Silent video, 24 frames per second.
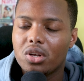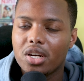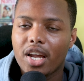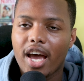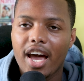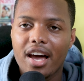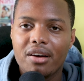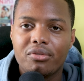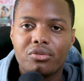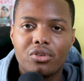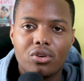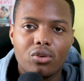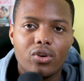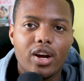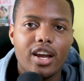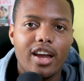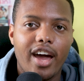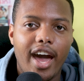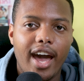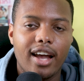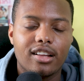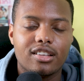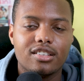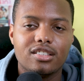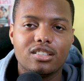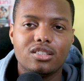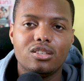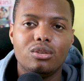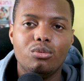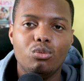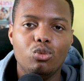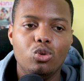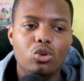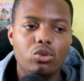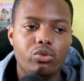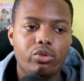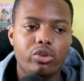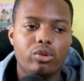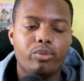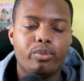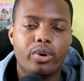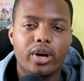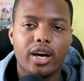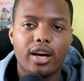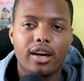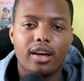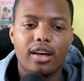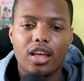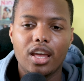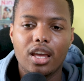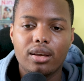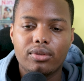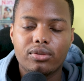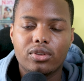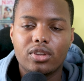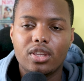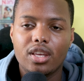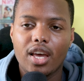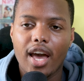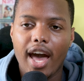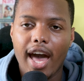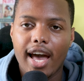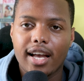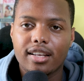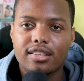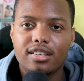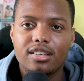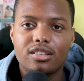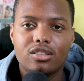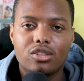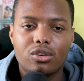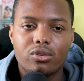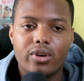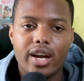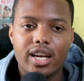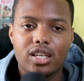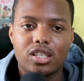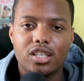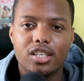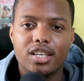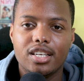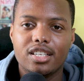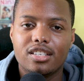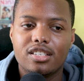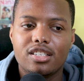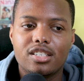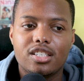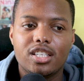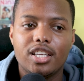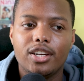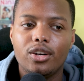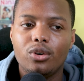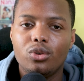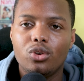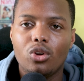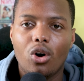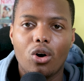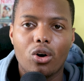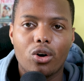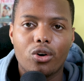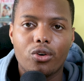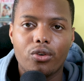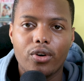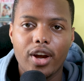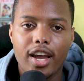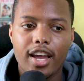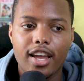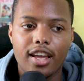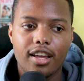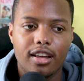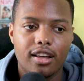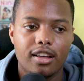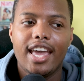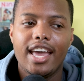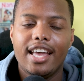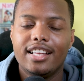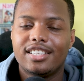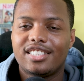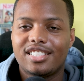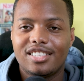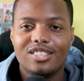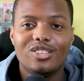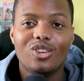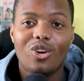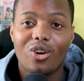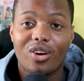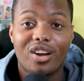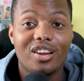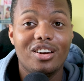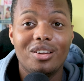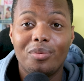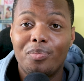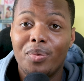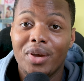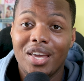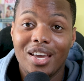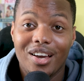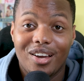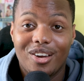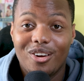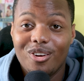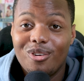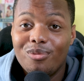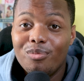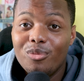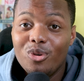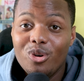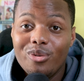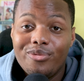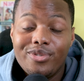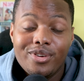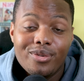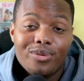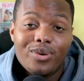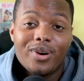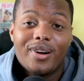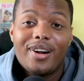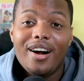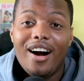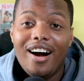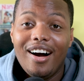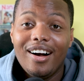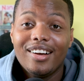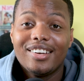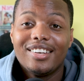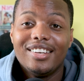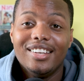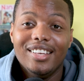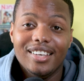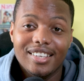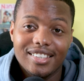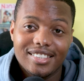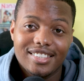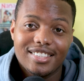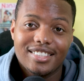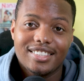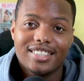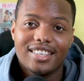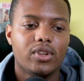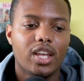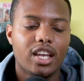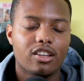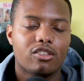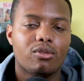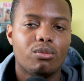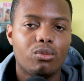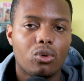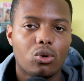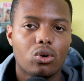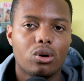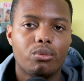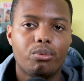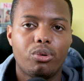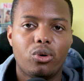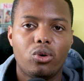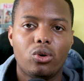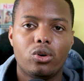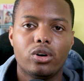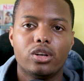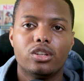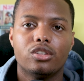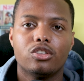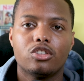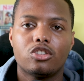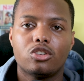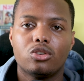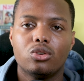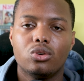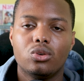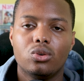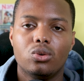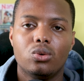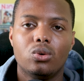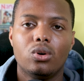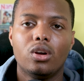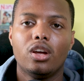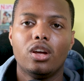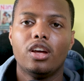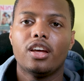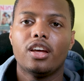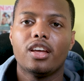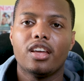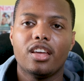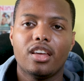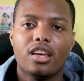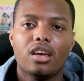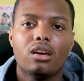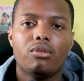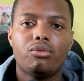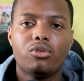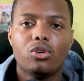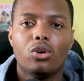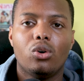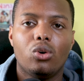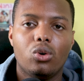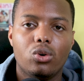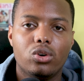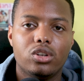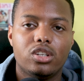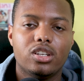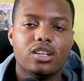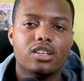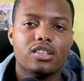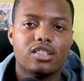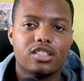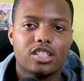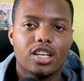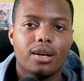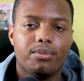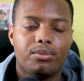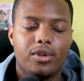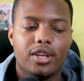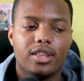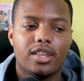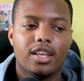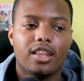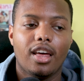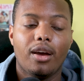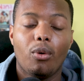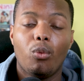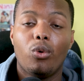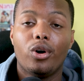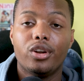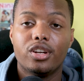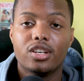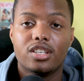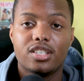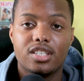can have great actors in a movie, but if the acting direction is still not great, it's not going to be a good movie regardless. It's more important to give your audience something that they want to